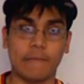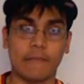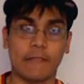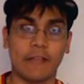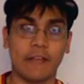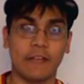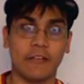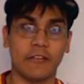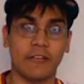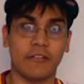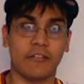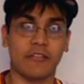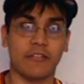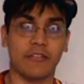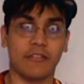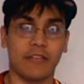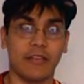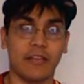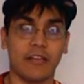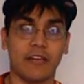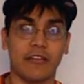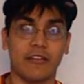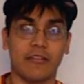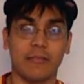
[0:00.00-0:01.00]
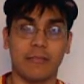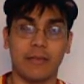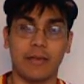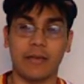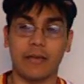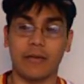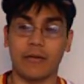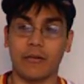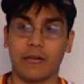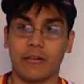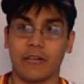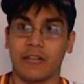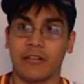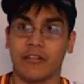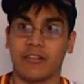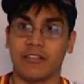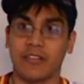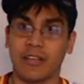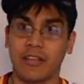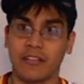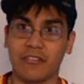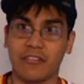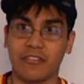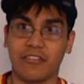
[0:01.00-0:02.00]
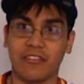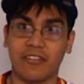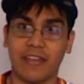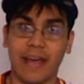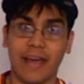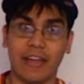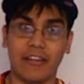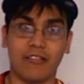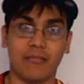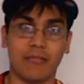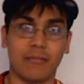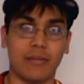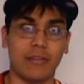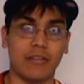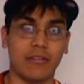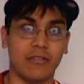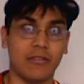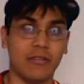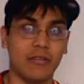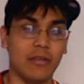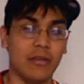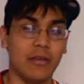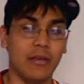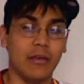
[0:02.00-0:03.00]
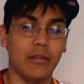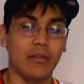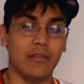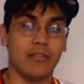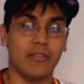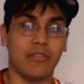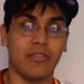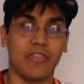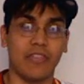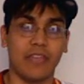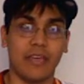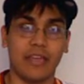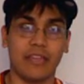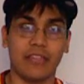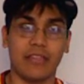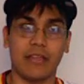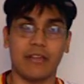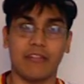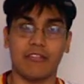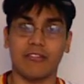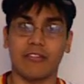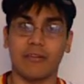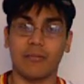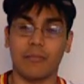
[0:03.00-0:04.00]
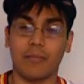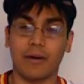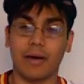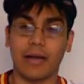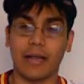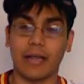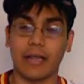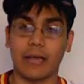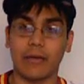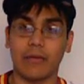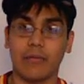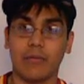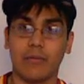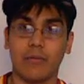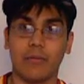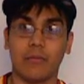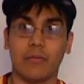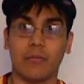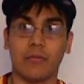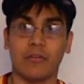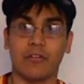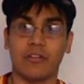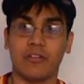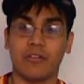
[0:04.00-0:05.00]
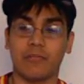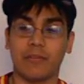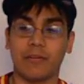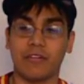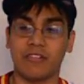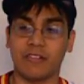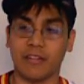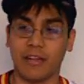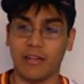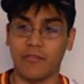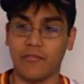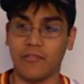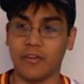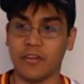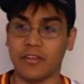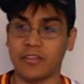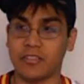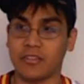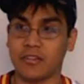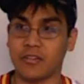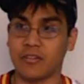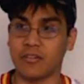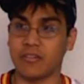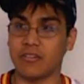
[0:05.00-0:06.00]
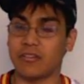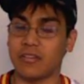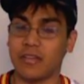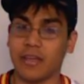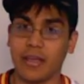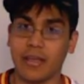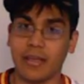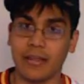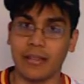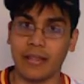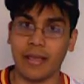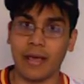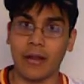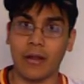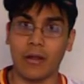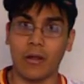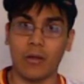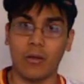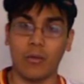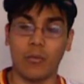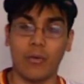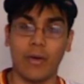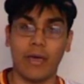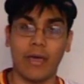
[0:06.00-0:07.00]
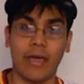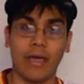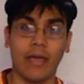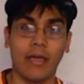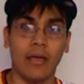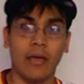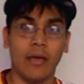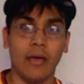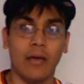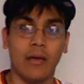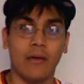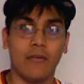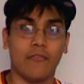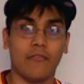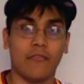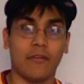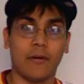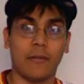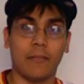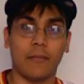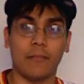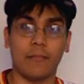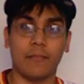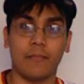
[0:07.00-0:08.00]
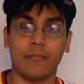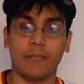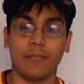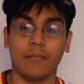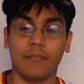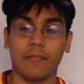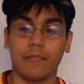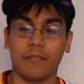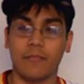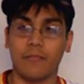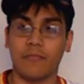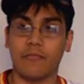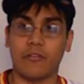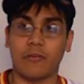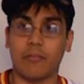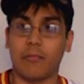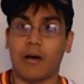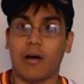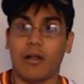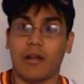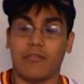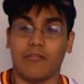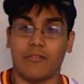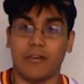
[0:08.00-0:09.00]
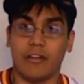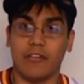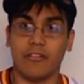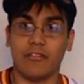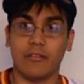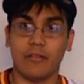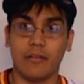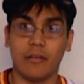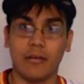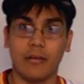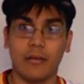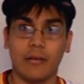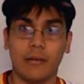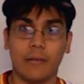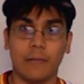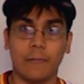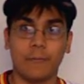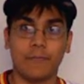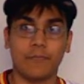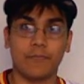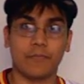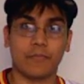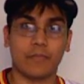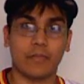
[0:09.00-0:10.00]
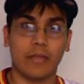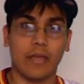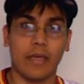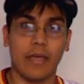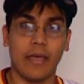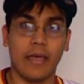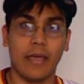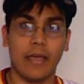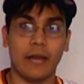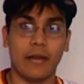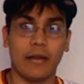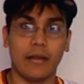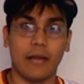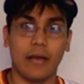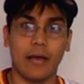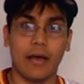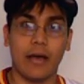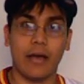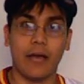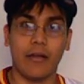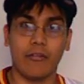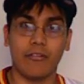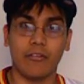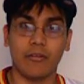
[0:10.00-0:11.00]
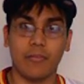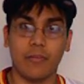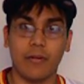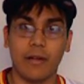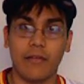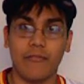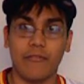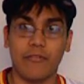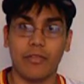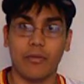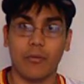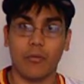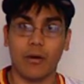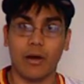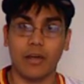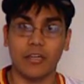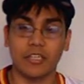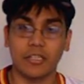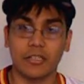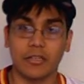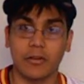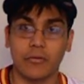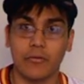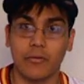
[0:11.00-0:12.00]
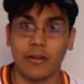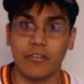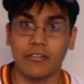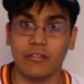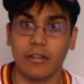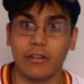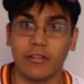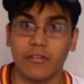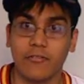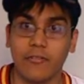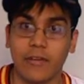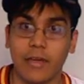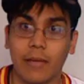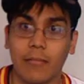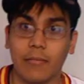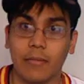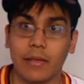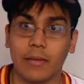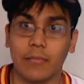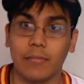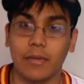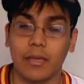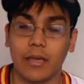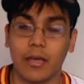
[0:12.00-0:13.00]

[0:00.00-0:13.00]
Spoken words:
That just sickens me, or it just saddens me to think that somebody would just be selfish to take that all away from all of us. And I also pray for the Washington Redskins family,